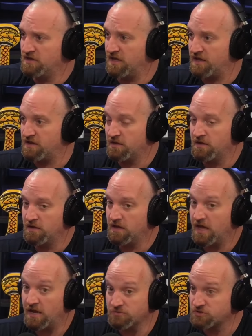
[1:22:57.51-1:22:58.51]
Like,
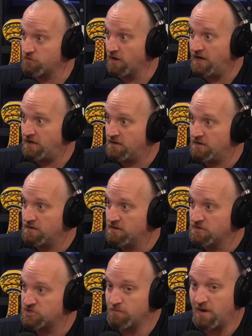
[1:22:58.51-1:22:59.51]
and it was great.
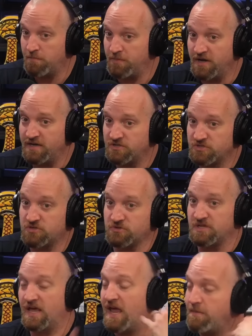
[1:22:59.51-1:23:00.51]
So my buddy just
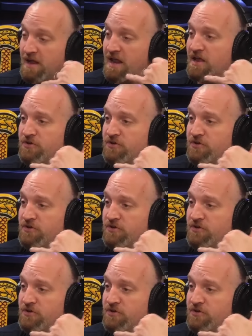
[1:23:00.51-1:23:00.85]
goes, hey man, I got to